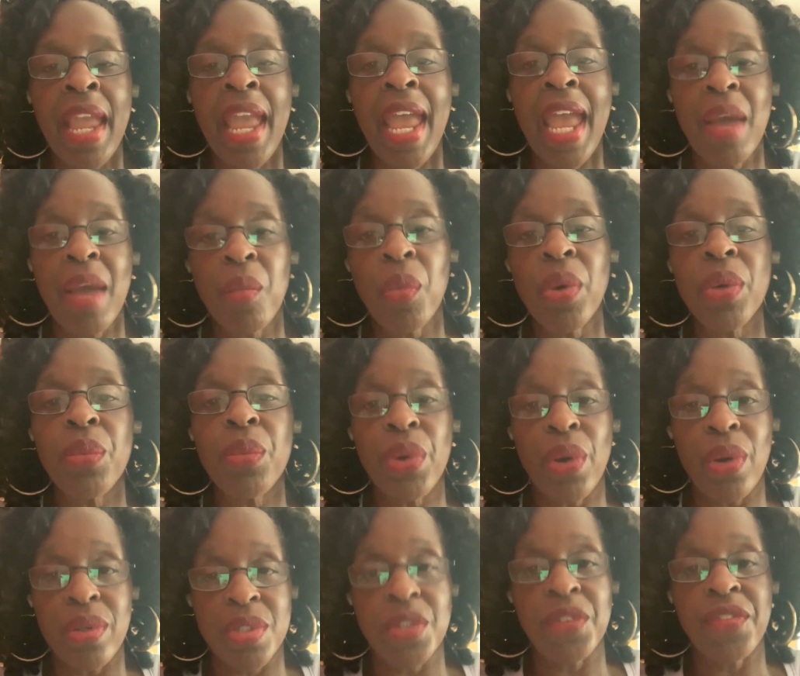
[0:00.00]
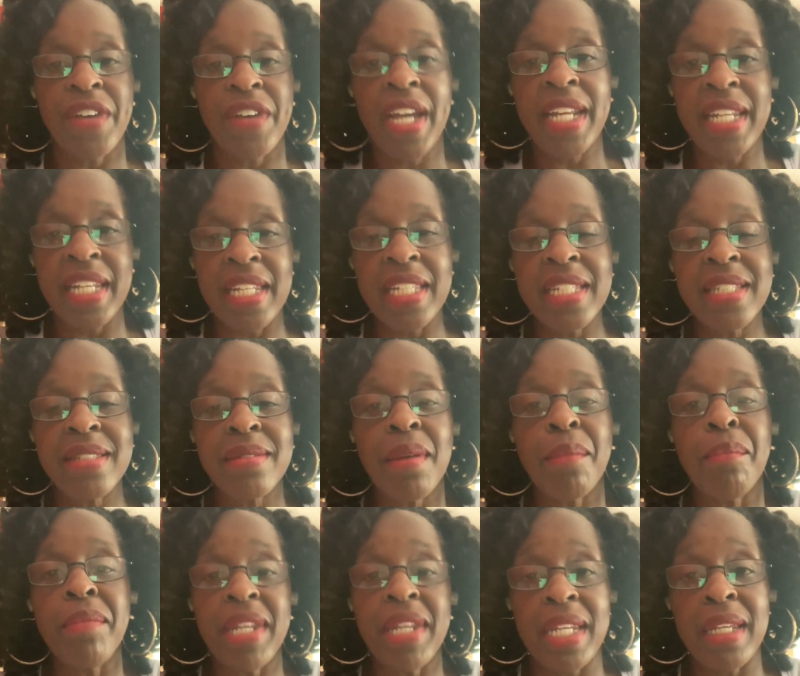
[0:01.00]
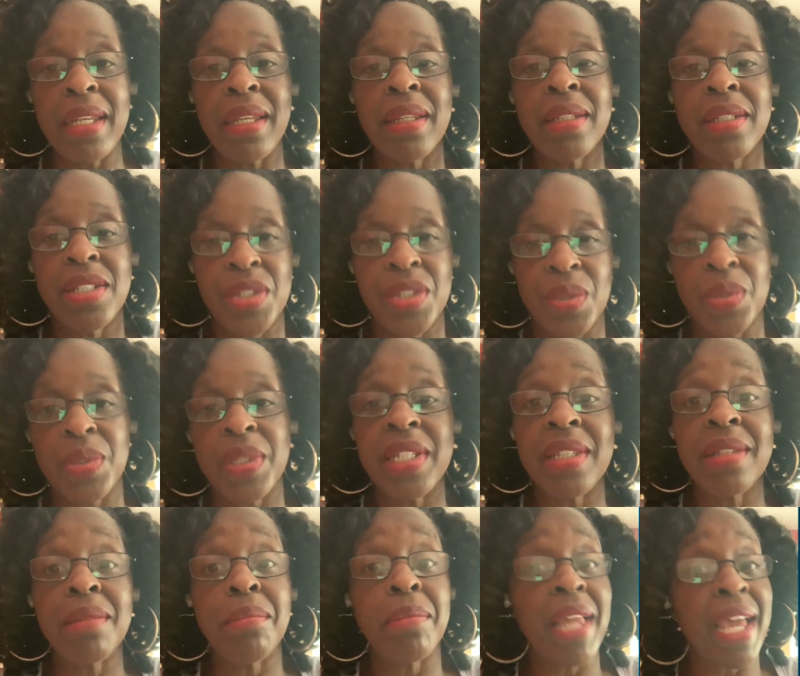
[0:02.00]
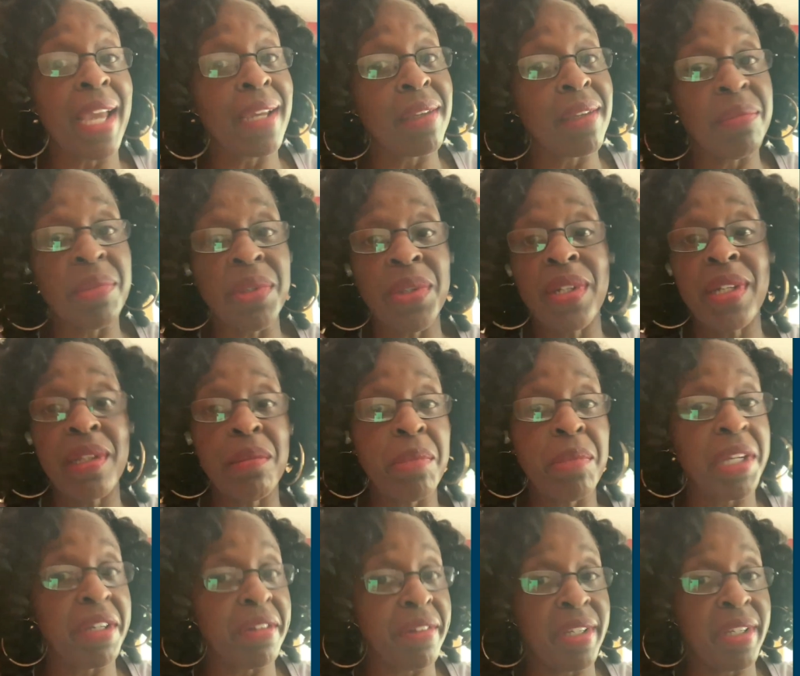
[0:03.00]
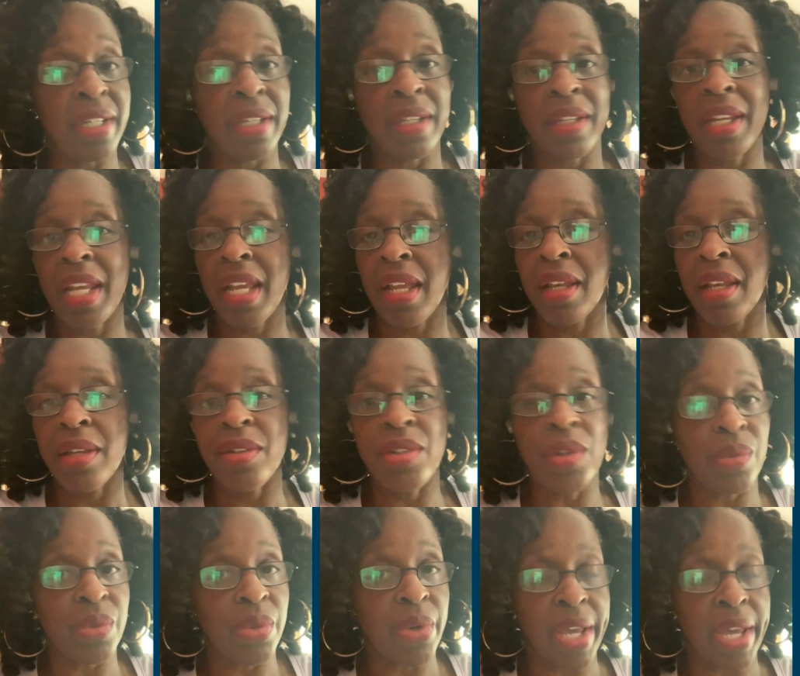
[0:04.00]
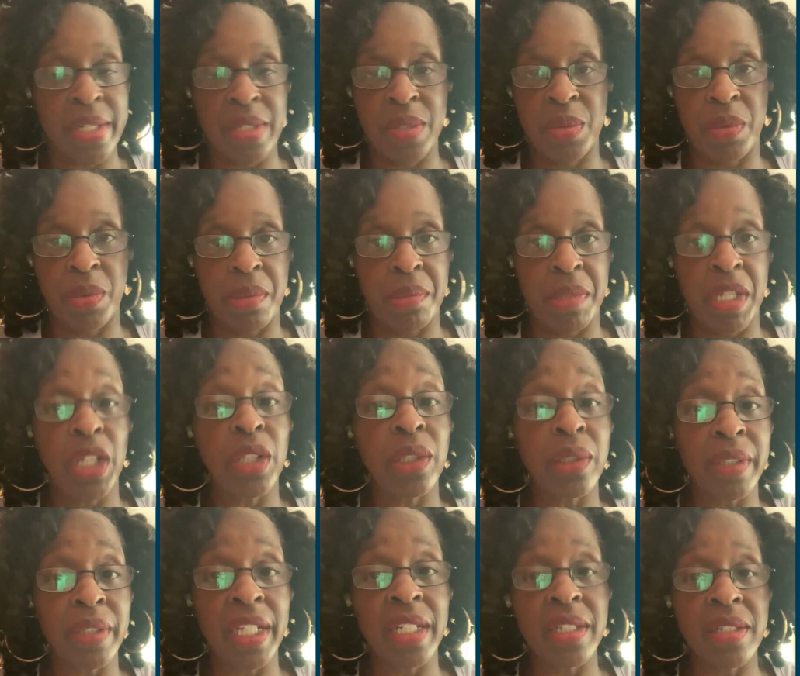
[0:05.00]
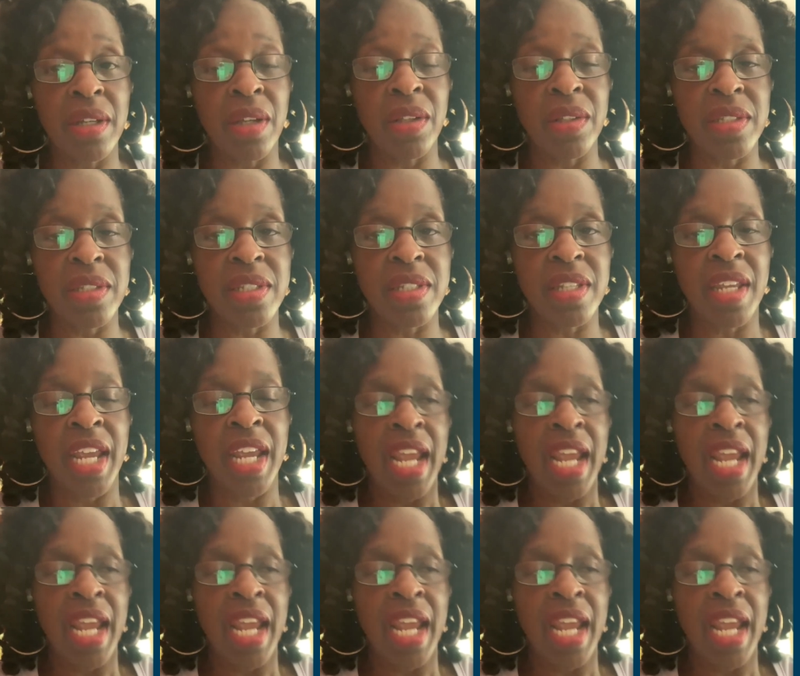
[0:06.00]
And what we're also finding is many children in the Black community, period, don't know how to swim, including adults.